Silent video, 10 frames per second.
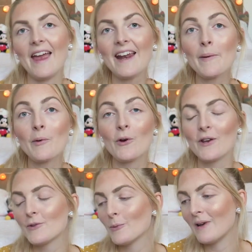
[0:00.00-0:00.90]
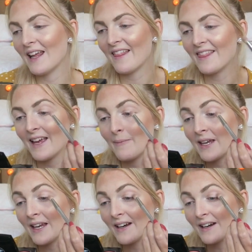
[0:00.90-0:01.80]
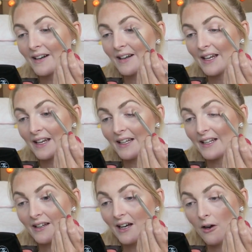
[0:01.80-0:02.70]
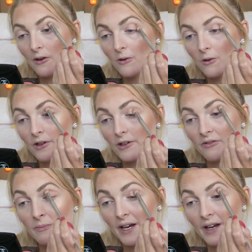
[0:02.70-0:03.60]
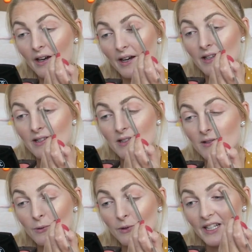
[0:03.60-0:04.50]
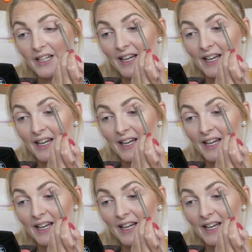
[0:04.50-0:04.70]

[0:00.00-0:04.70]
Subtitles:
And I'm going to blend them here in the outer corner of my eyes to the